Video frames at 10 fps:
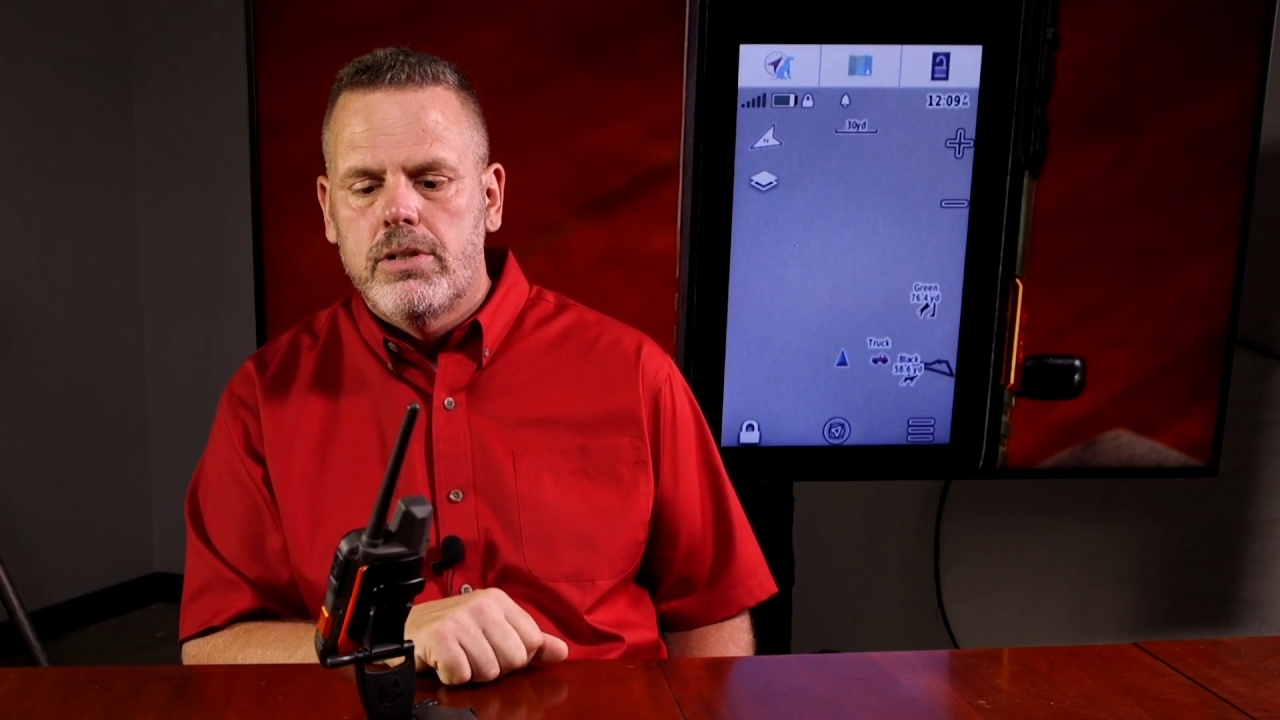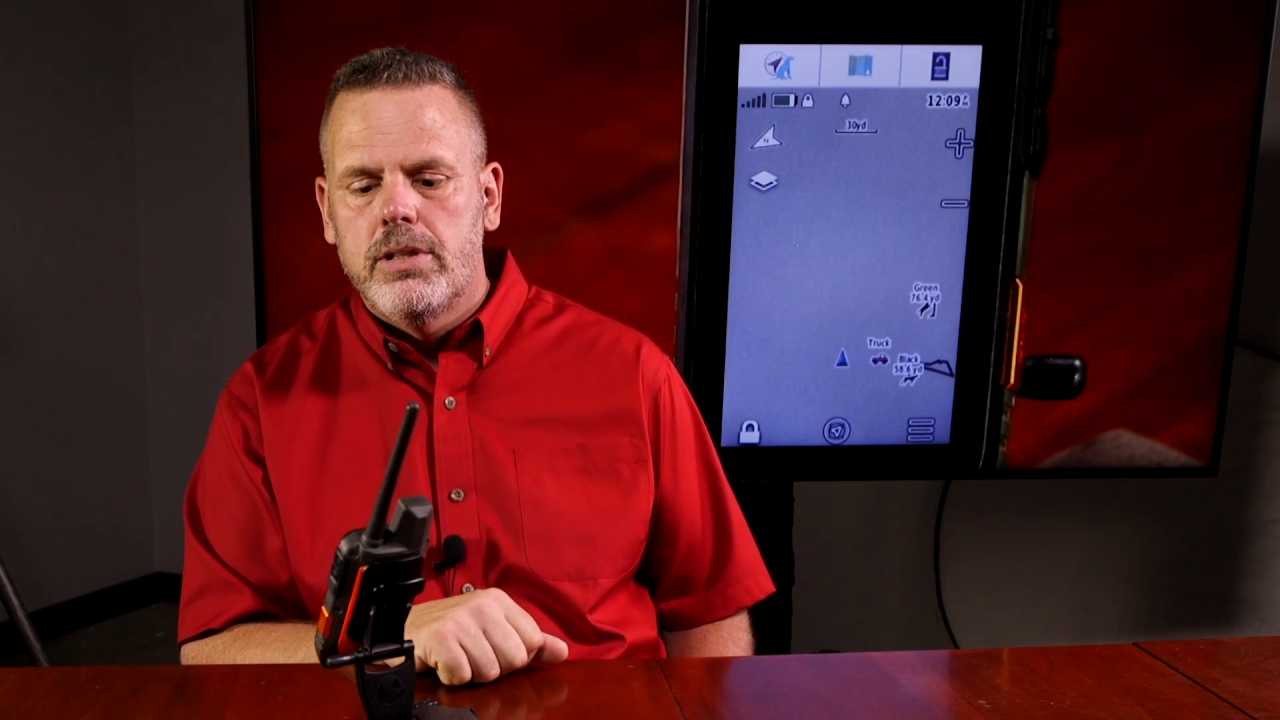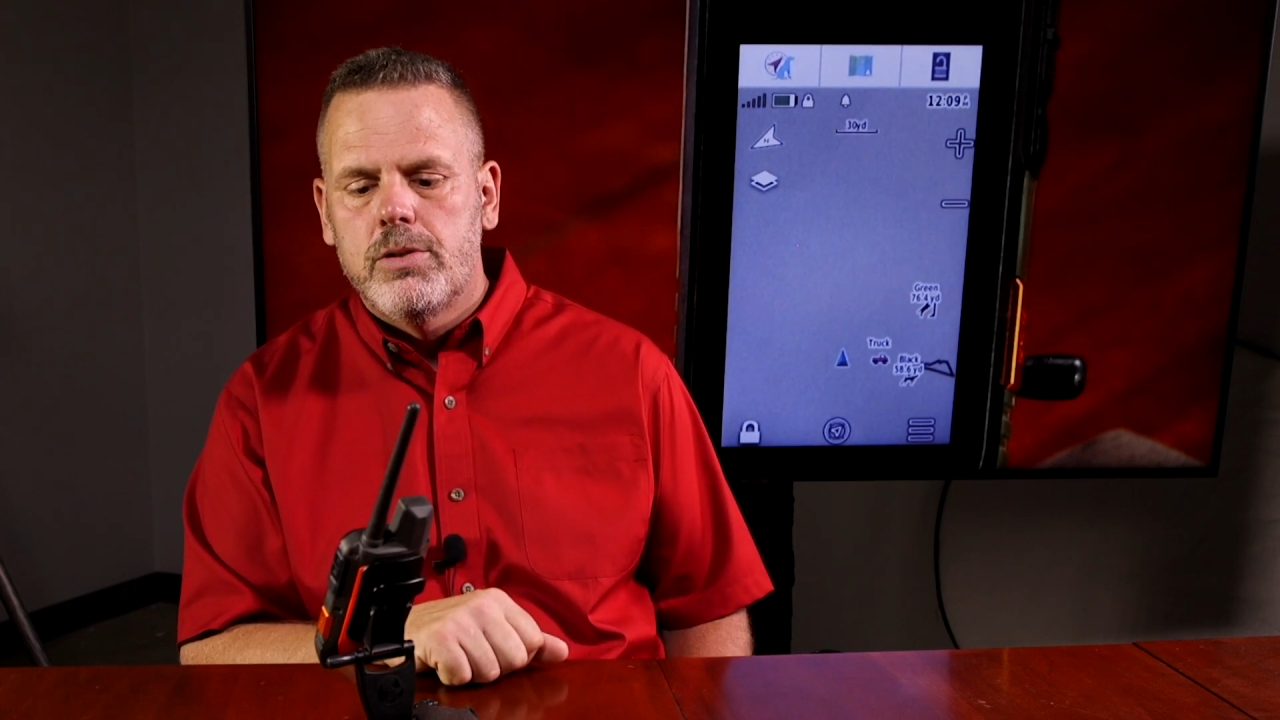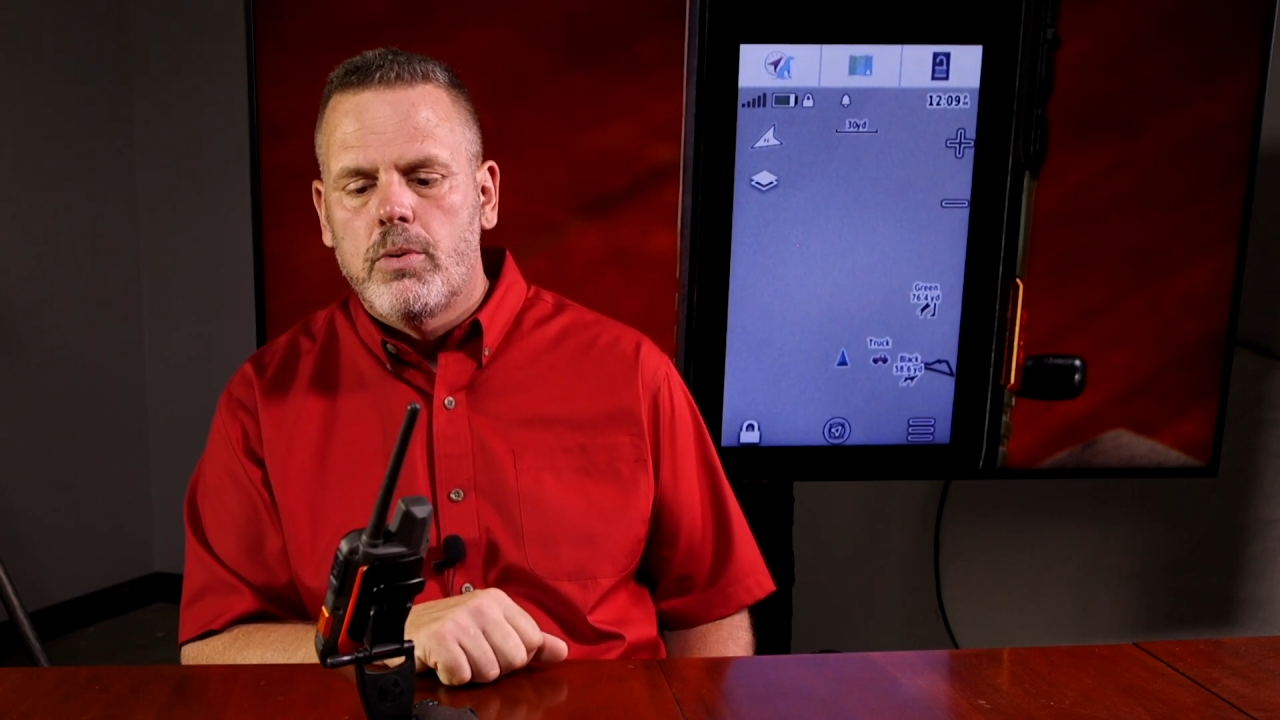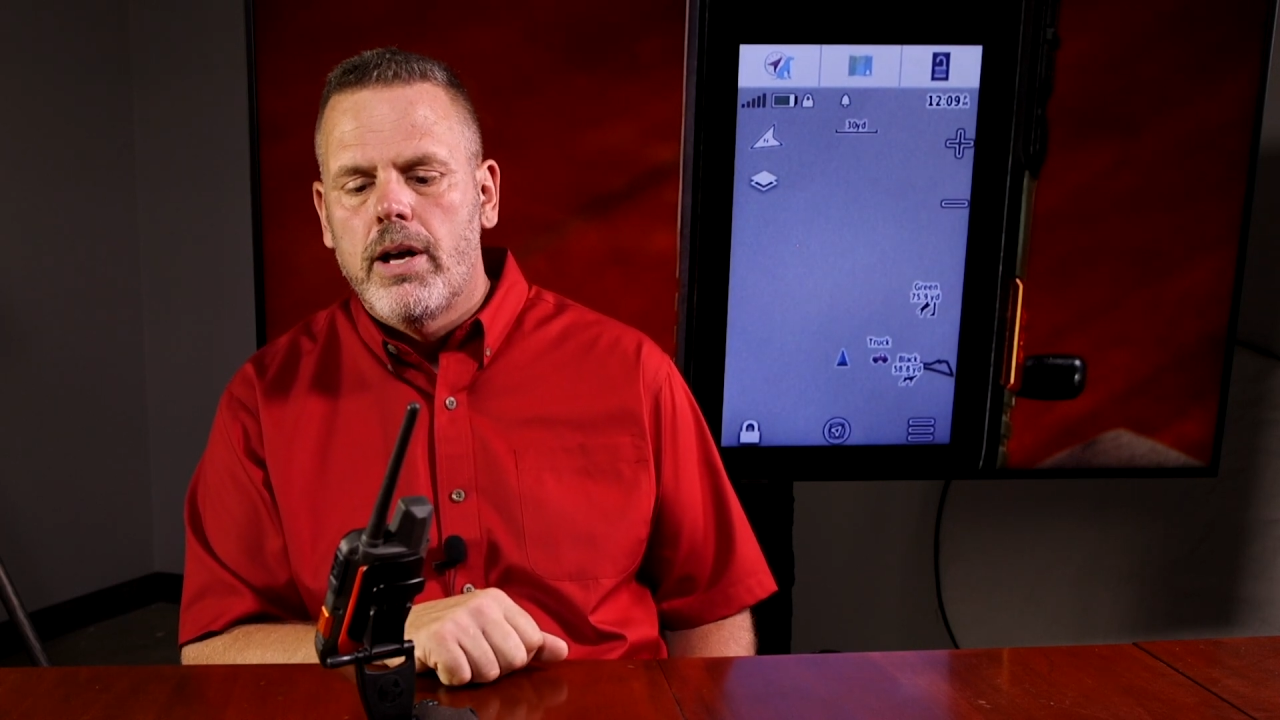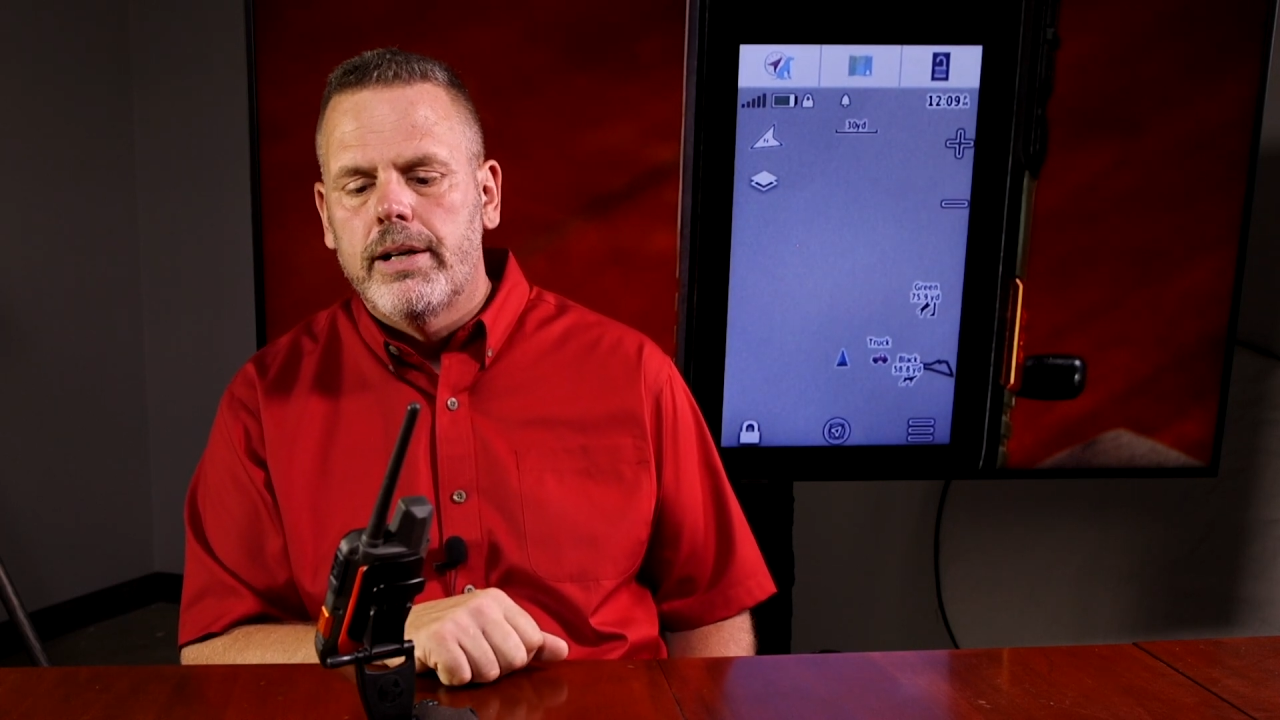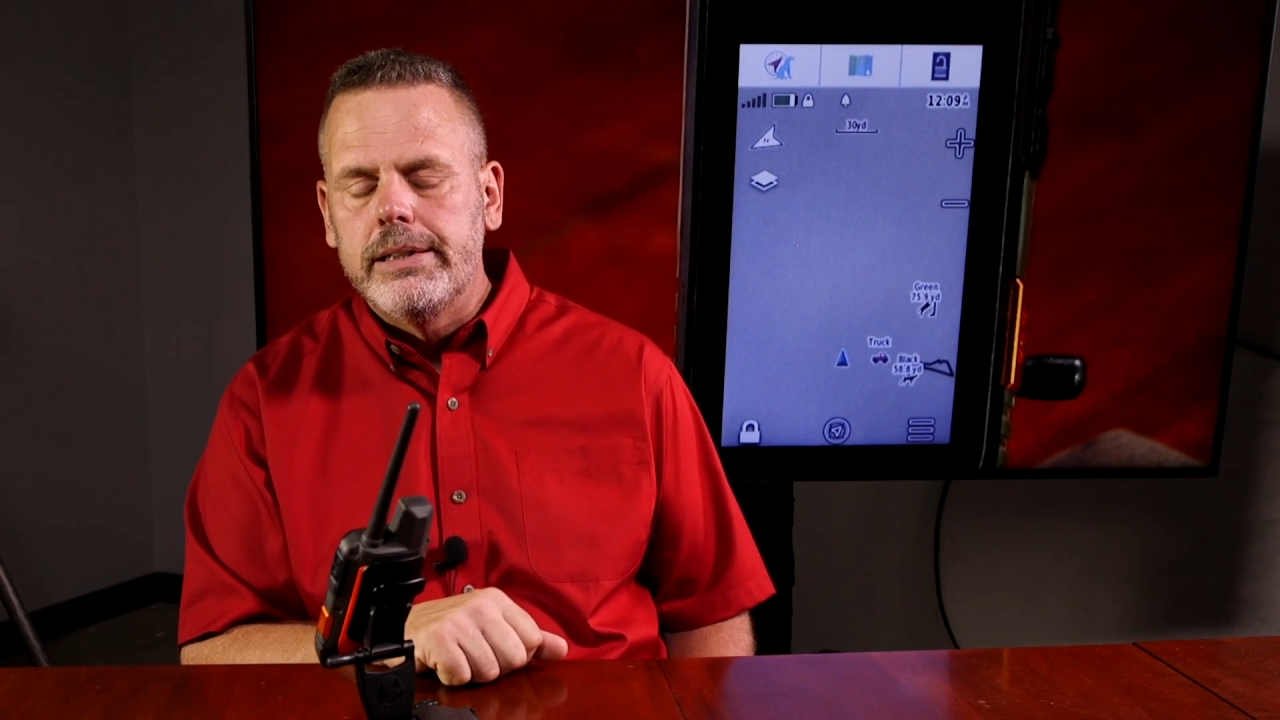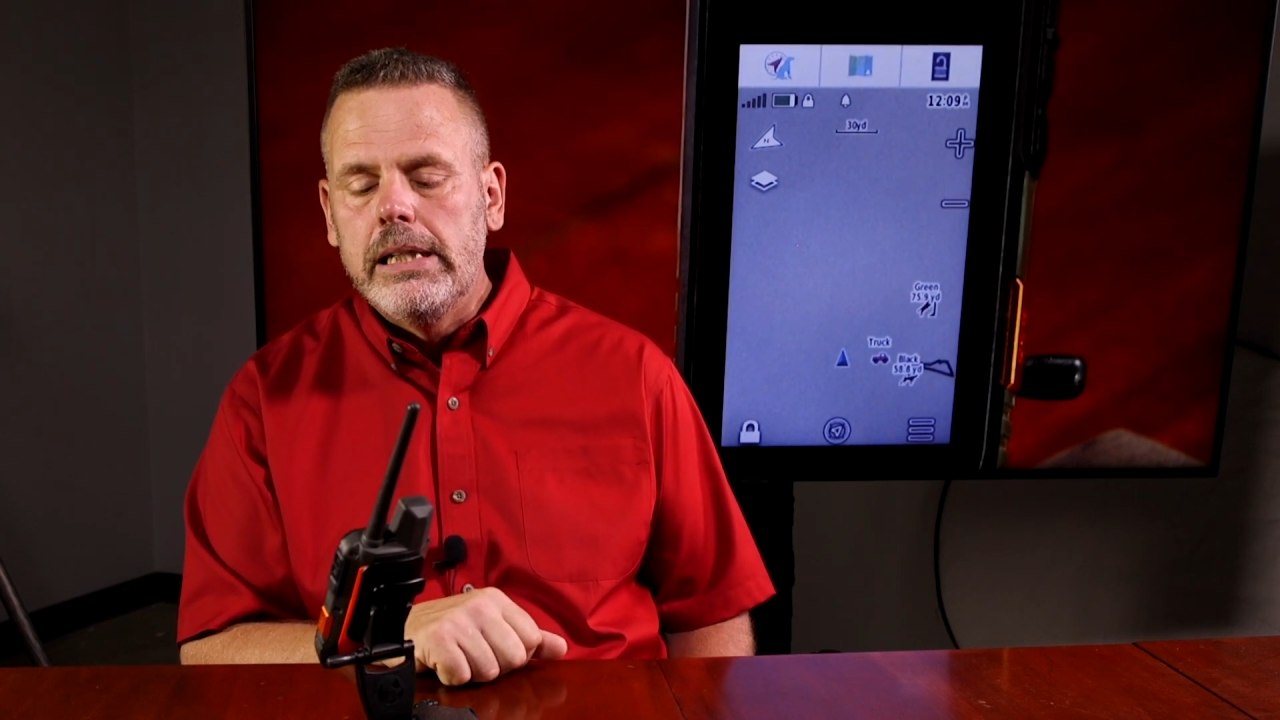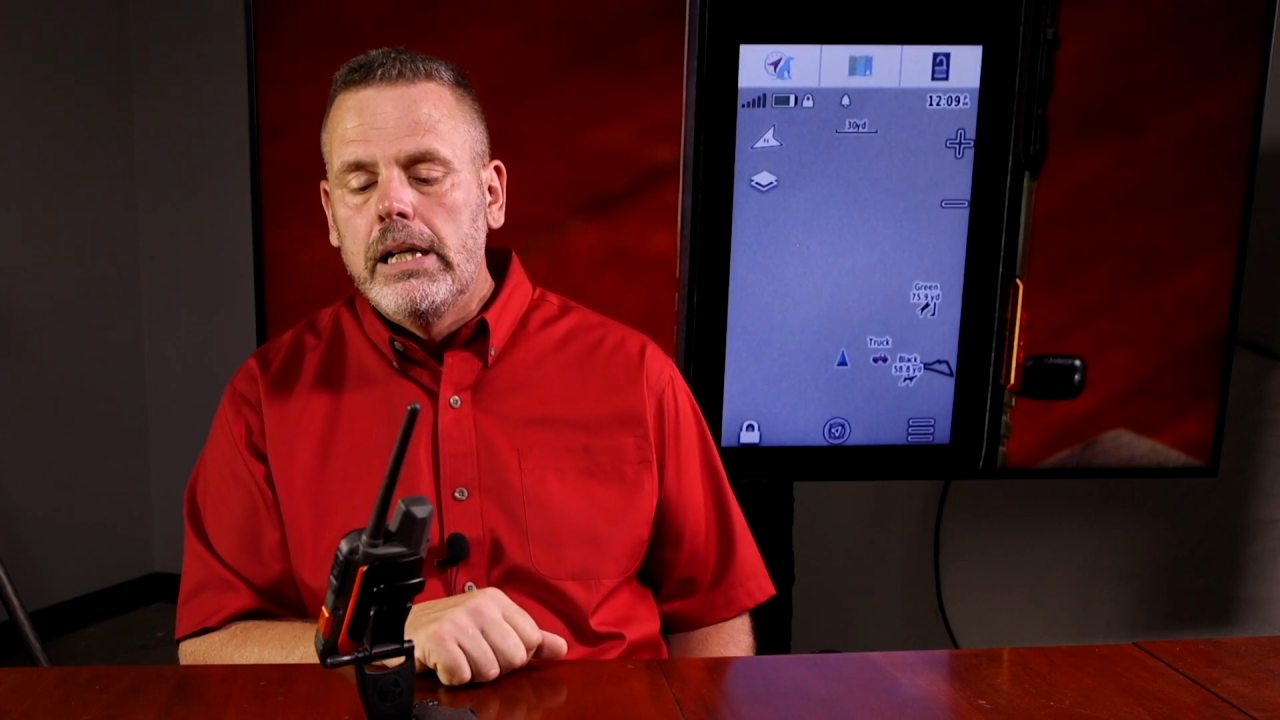to this product.